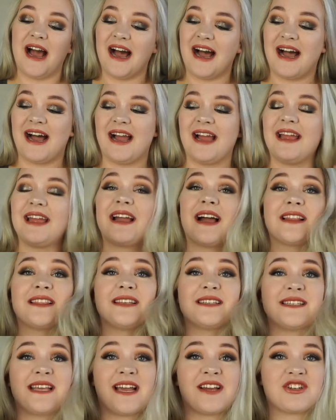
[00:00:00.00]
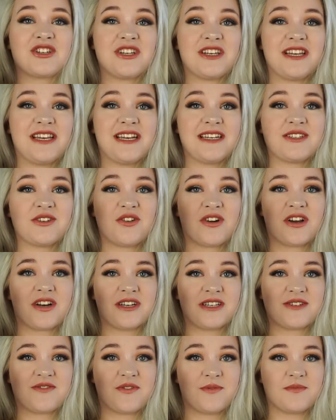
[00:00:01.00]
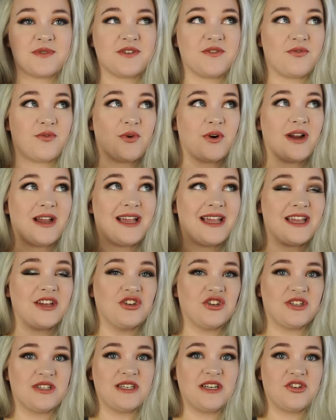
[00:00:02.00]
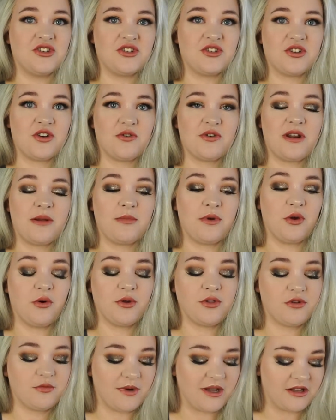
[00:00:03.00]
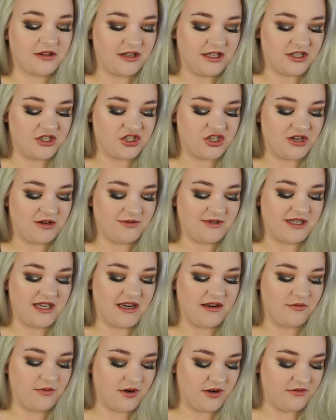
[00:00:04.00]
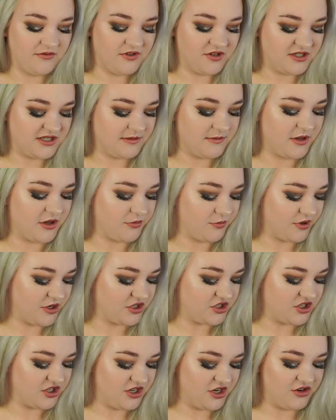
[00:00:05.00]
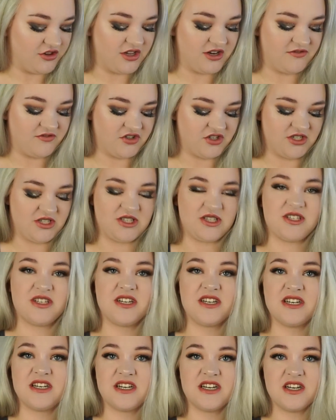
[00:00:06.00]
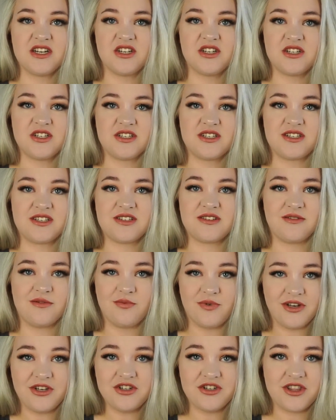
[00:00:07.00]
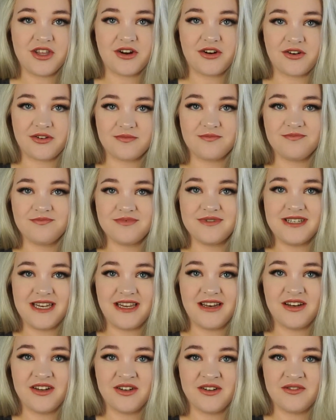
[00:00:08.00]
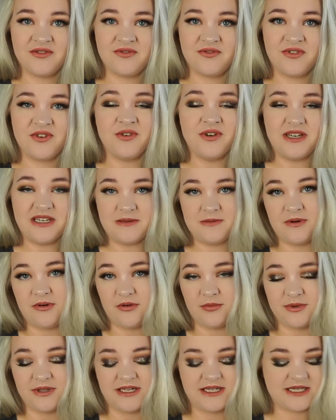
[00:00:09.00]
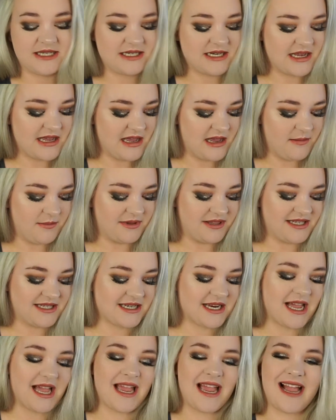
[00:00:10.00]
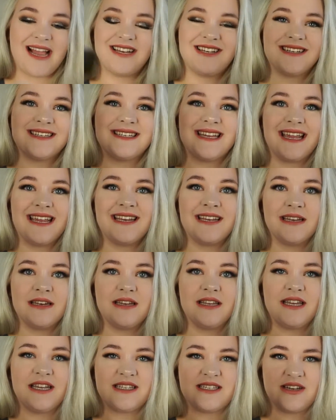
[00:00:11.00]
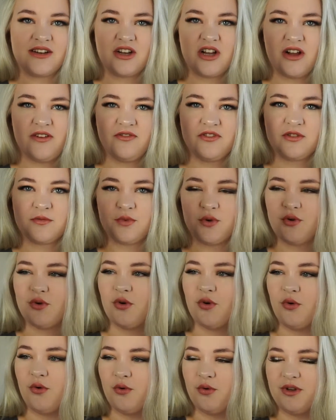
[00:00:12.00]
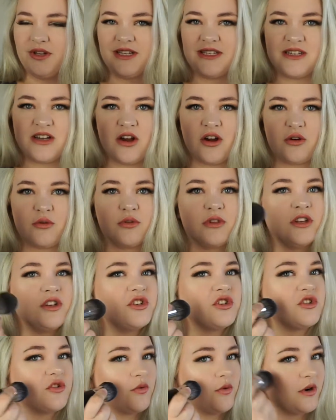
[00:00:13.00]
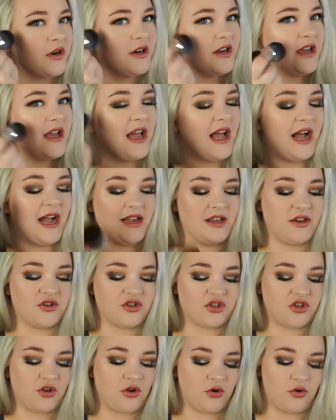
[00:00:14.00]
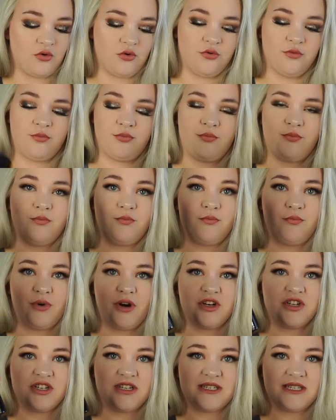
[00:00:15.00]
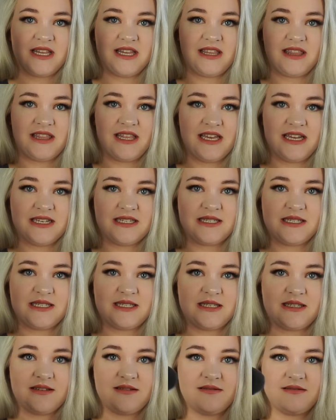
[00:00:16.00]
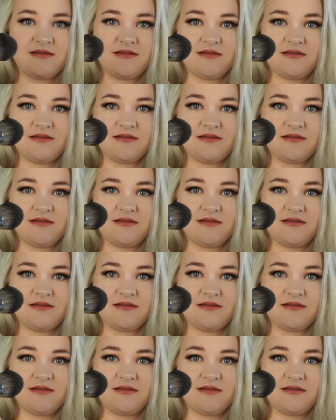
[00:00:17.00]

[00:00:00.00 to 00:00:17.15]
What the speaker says: I got this actually as gratis from Sephora ages and ages ago, and I've been going through my collection. I was getting rid of, there's some other brushes in here that have just reached their date of you need to be replaced. But this guy, I just hate it. It's uncomfortable to hold. It's awkwardly short. I usually hold brushes like this.